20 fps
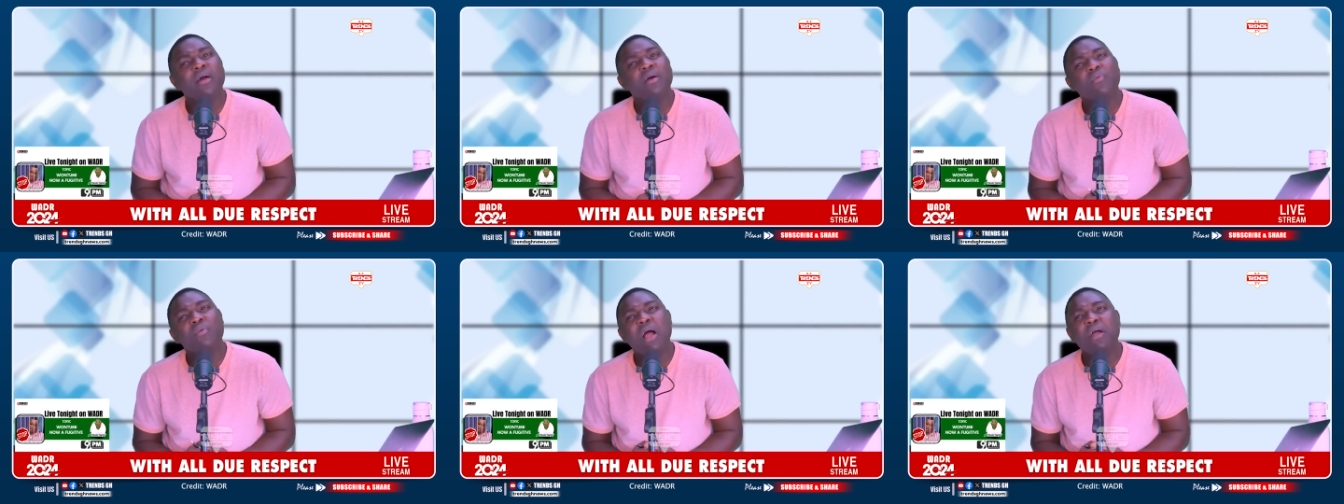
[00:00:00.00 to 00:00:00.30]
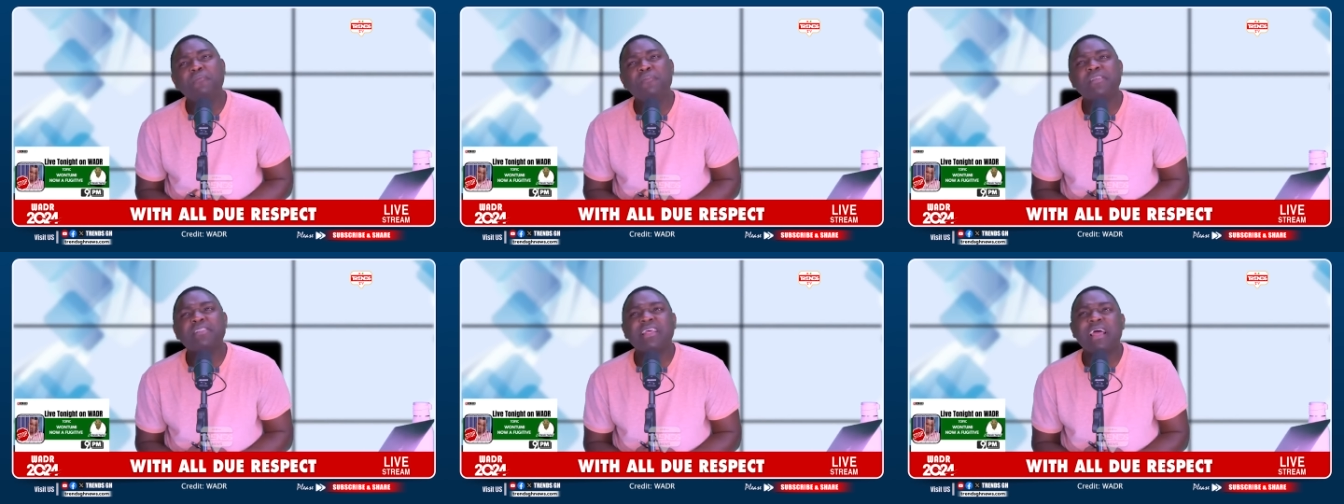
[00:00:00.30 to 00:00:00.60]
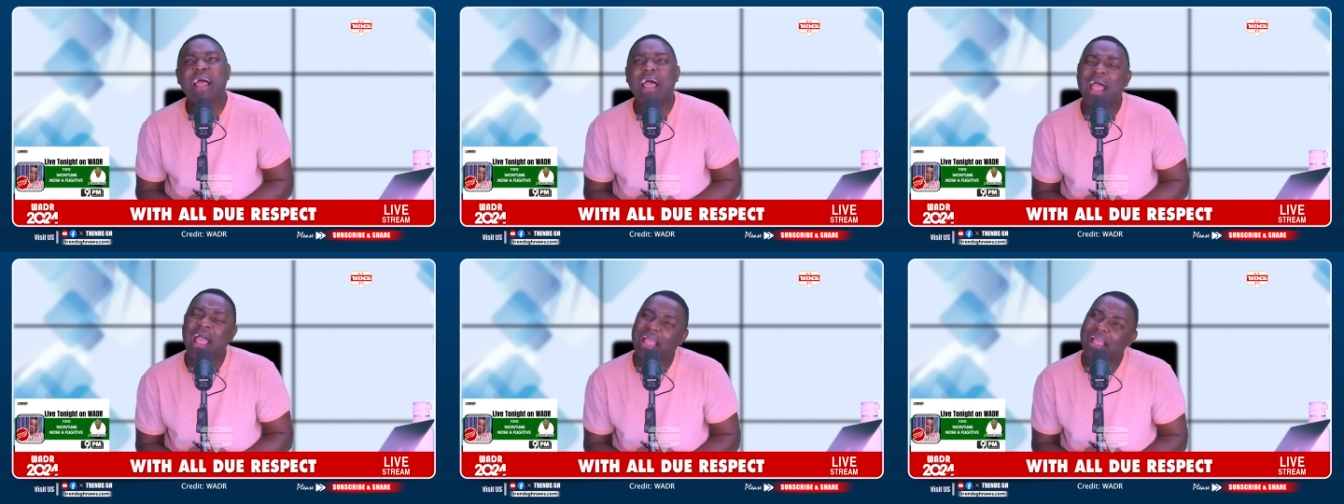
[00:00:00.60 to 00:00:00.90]
wifey say
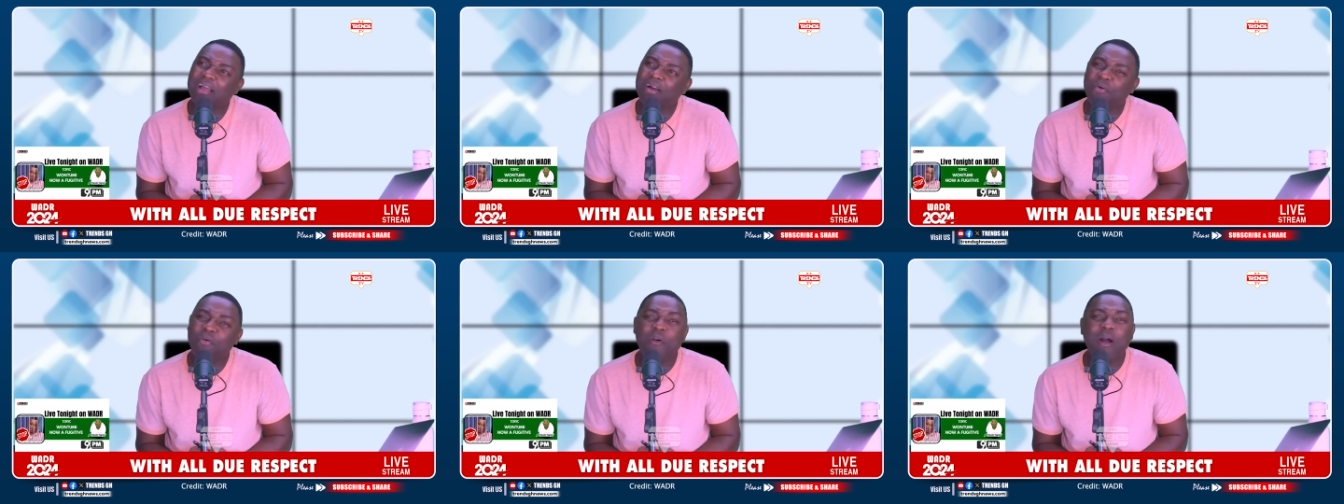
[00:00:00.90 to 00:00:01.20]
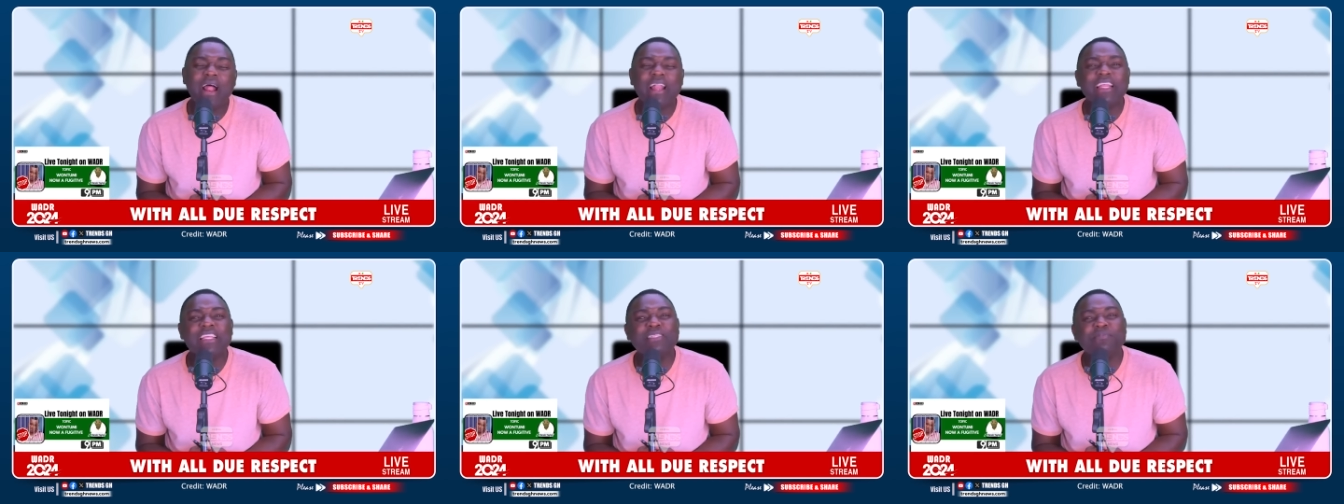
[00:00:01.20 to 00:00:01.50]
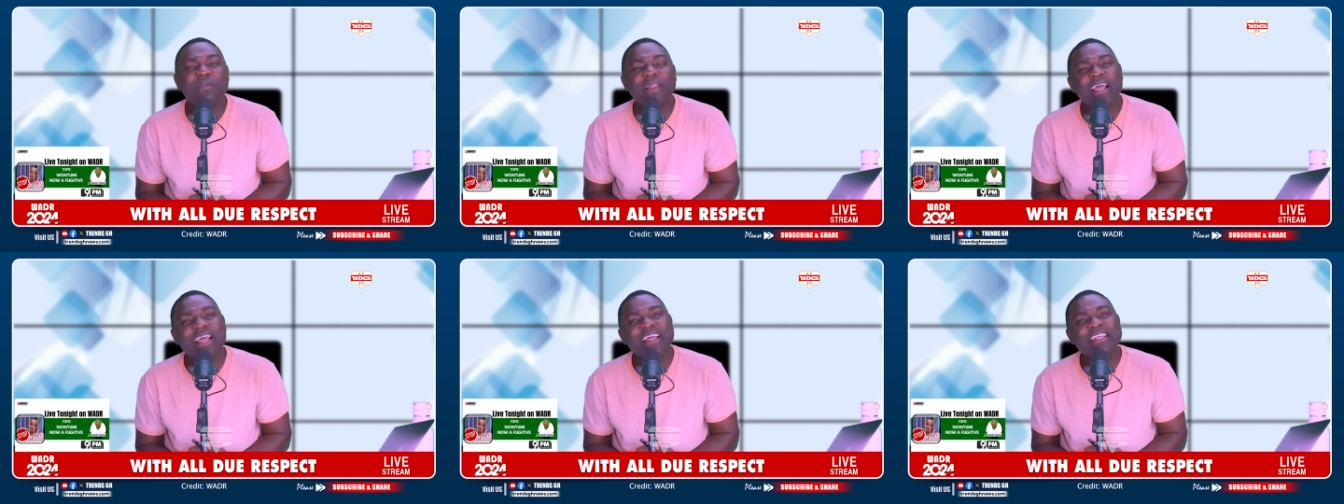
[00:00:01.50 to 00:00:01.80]
ah who are these
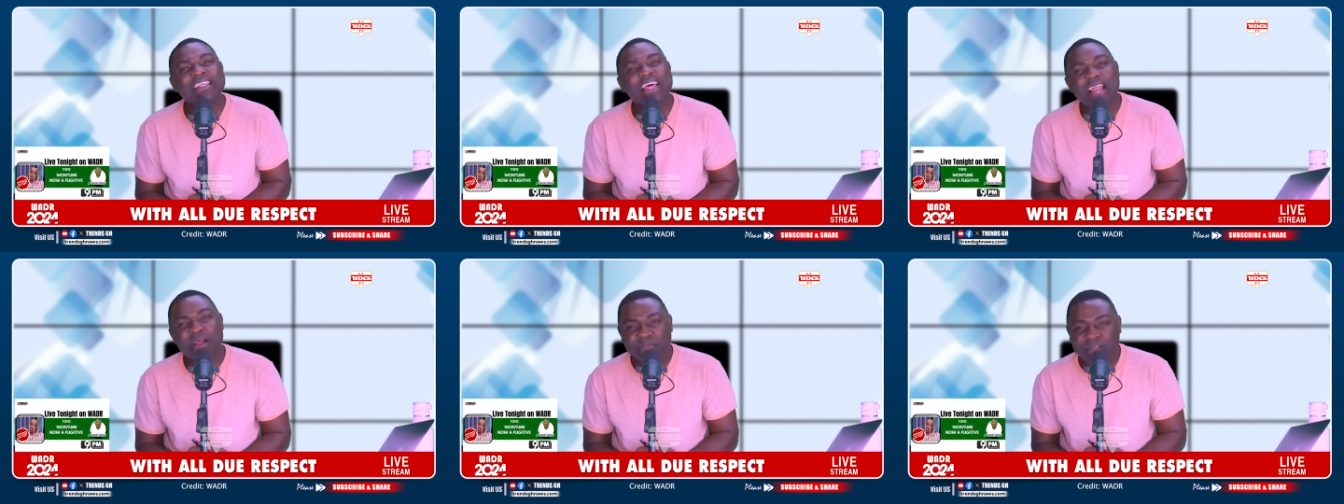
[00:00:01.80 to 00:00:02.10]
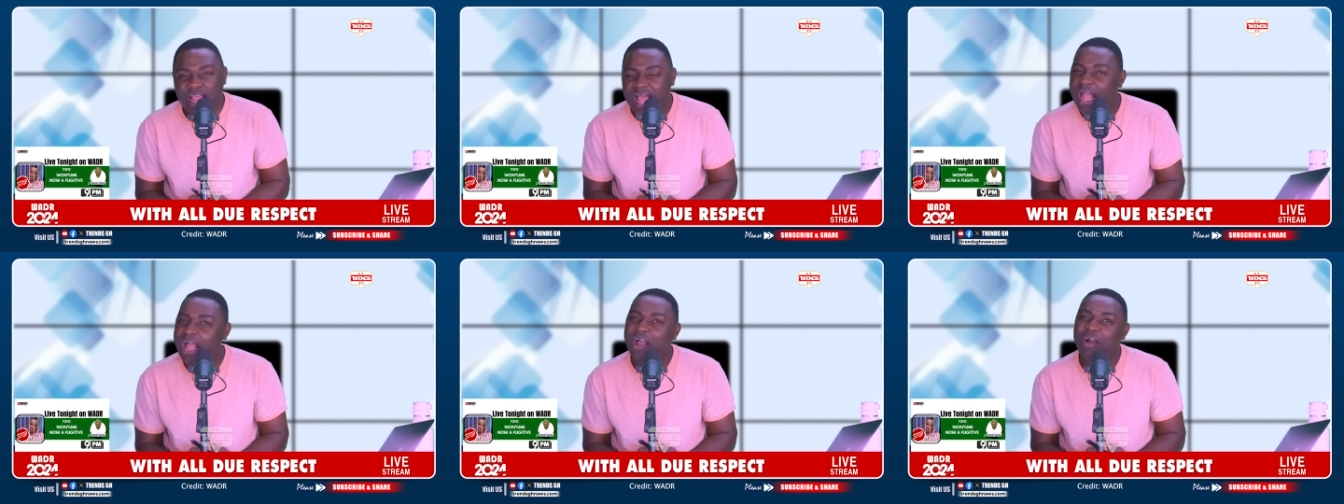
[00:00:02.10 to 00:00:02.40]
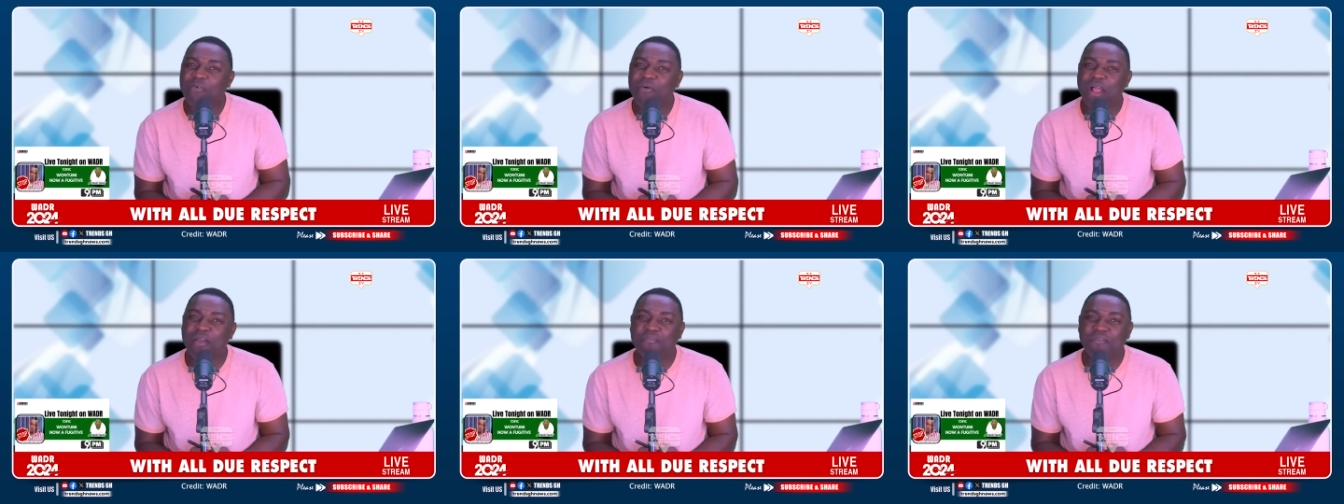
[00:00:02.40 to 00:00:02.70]
players and I'm saying ah
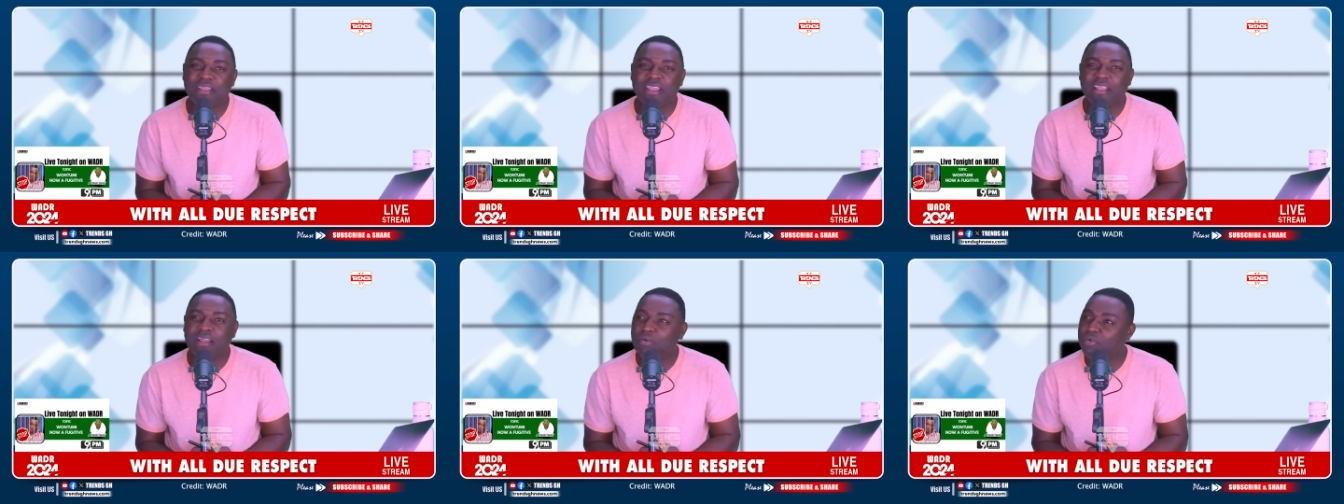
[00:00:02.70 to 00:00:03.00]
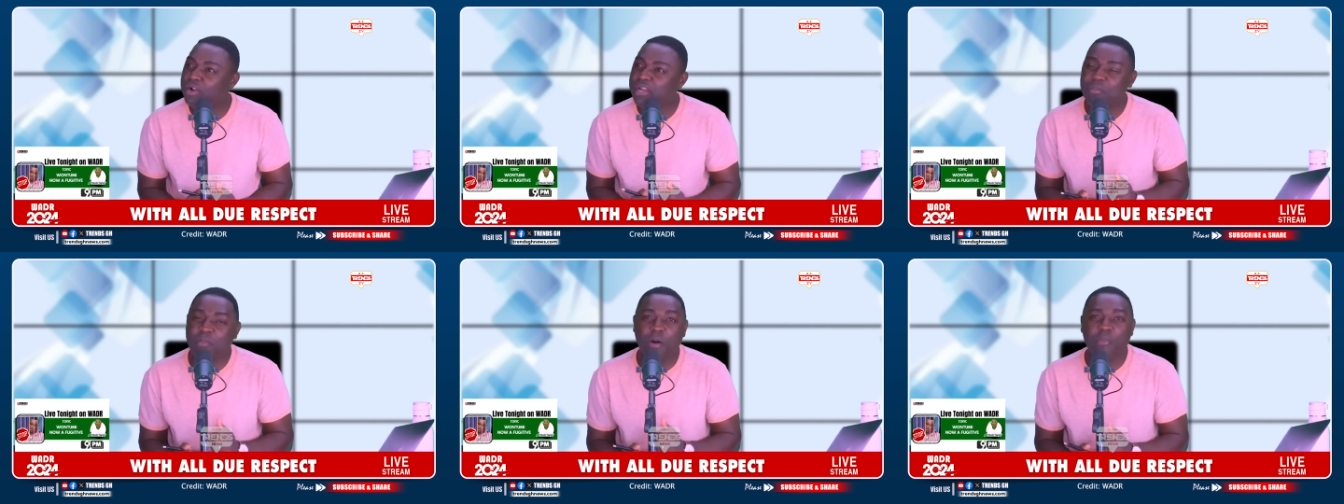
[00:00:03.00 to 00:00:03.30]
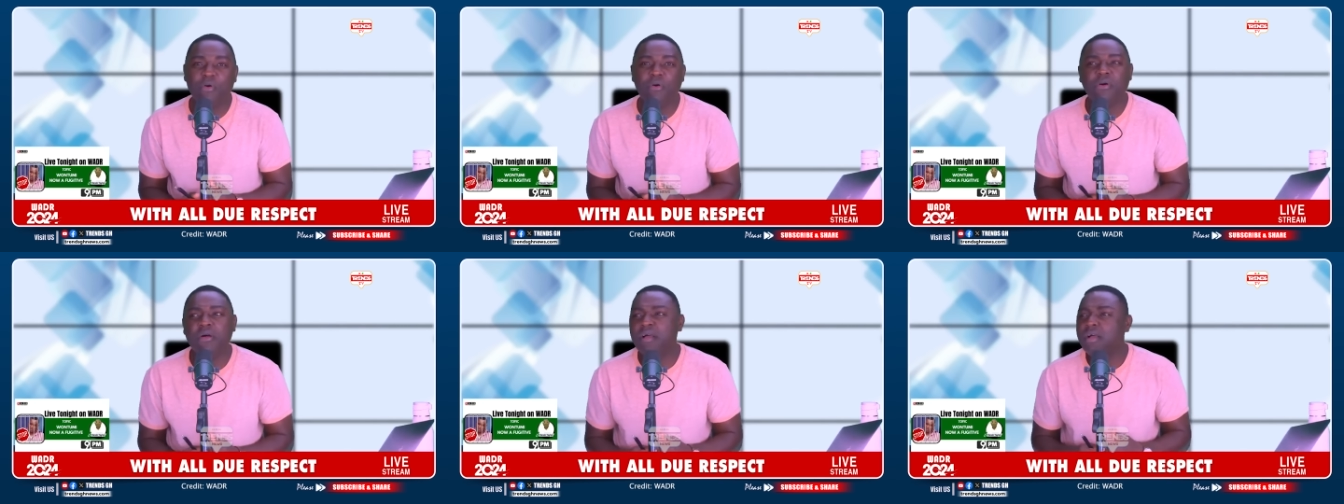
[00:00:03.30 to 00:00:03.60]
wifey uni
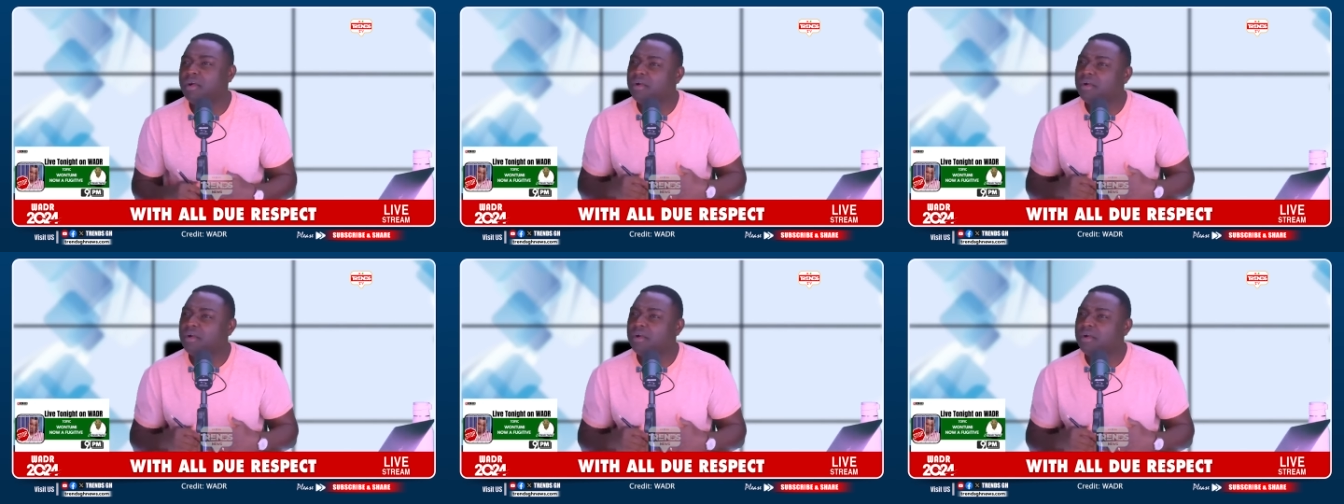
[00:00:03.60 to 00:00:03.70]
momo